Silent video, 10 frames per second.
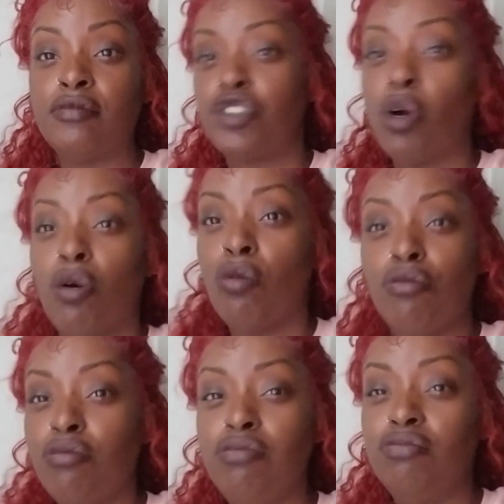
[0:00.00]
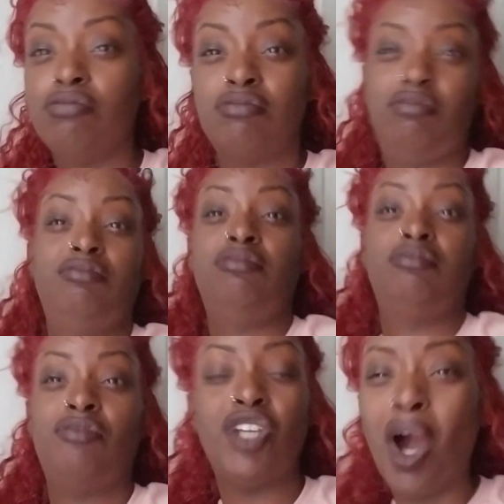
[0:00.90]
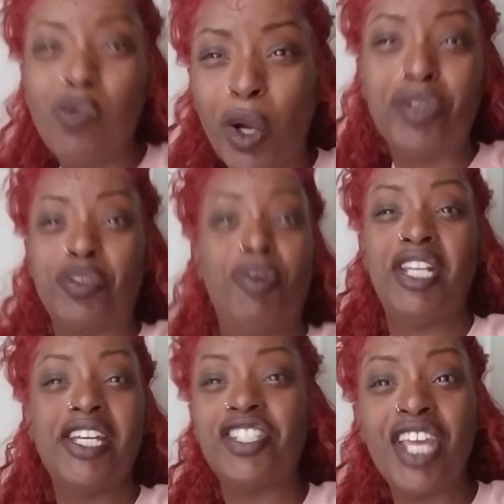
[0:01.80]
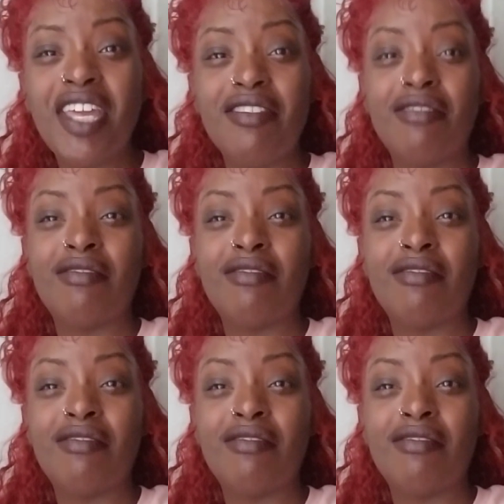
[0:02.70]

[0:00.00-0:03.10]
So y'all worshiping that shit?